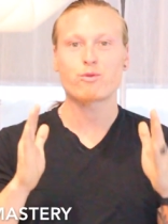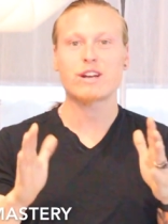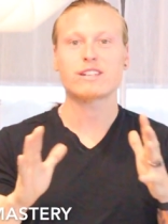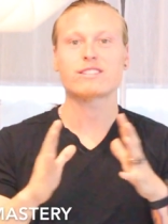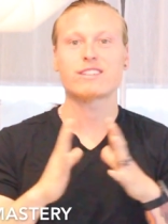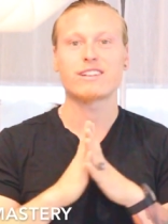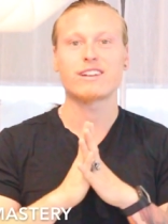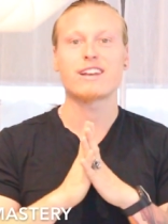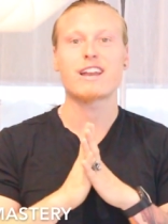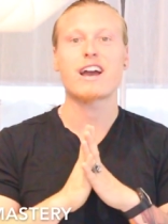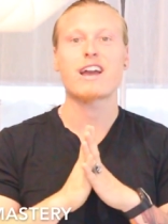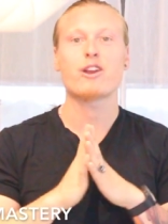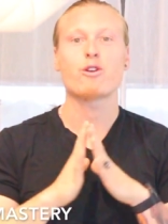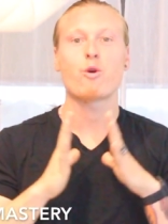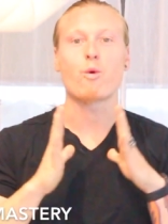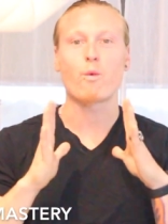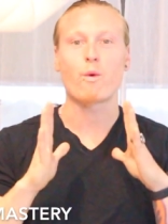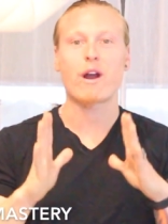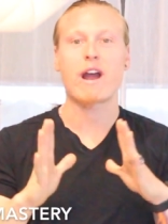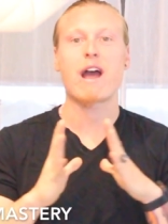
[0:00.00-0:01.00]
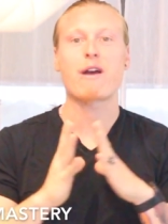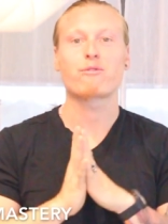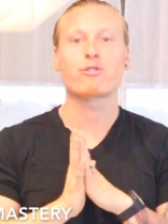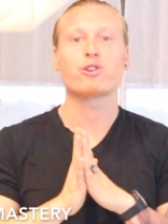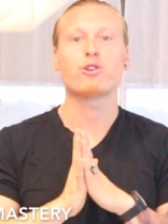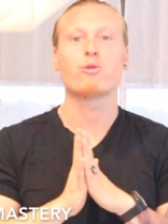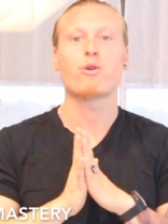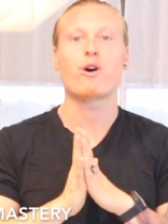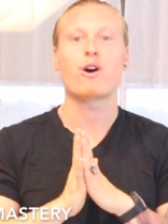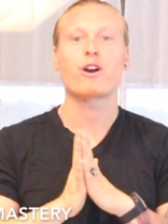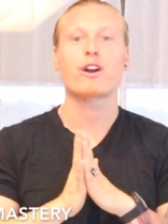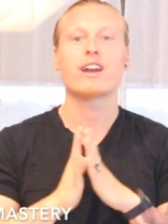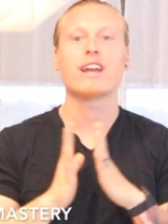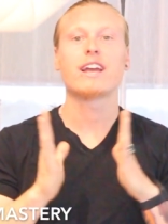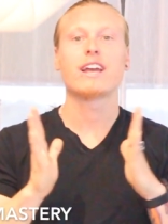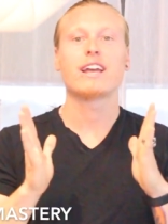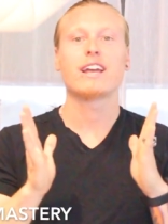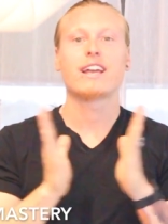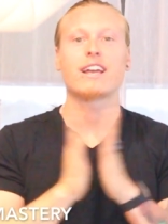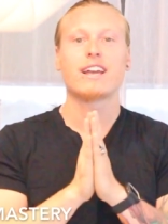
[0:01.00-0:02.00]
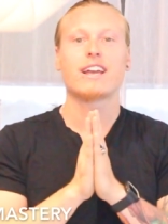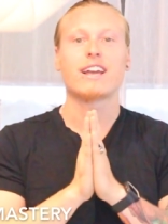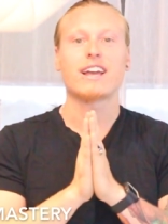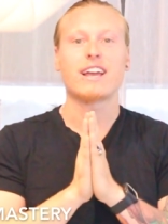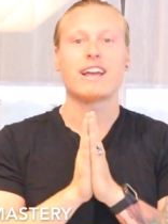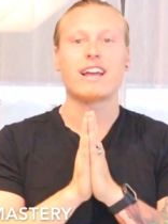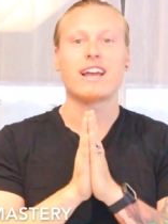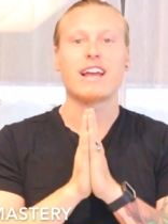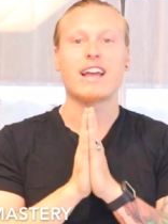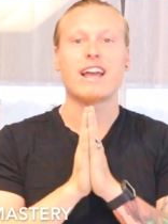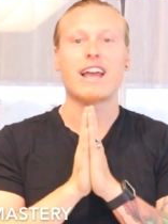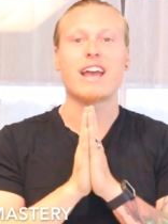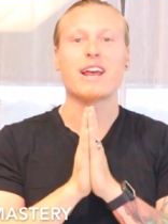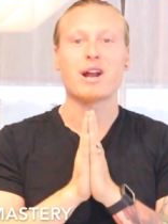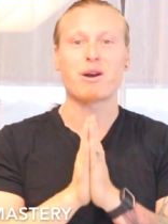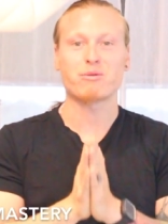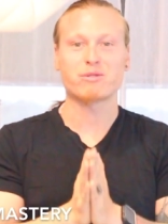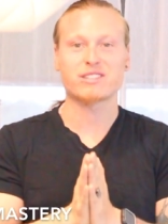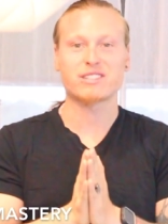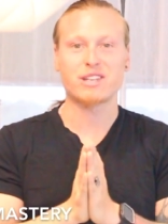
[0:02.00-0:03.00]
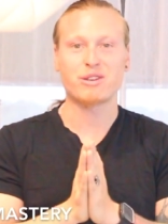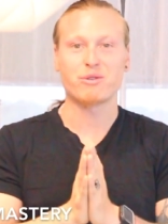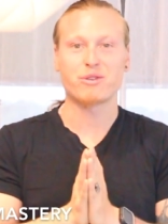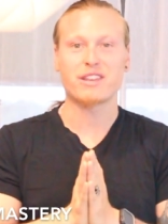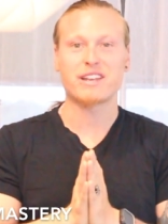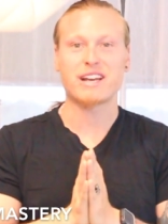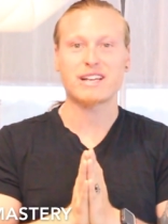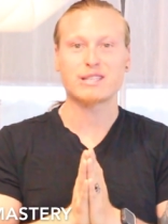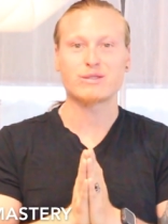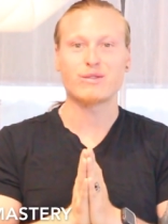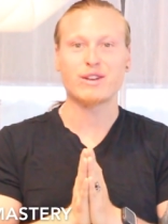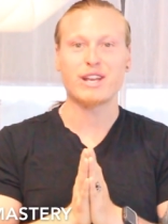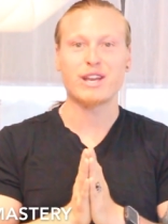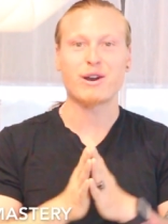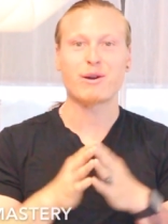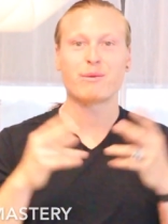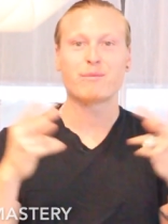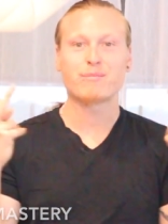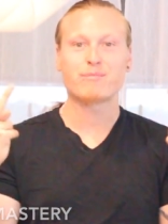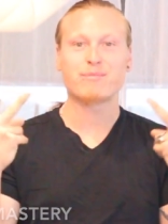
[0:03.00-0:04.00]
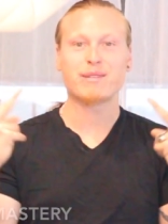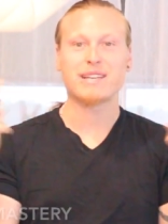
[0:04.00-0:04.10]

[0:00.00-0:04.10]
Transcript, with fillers: rest of the night wherever you are, and I will see you on the next video.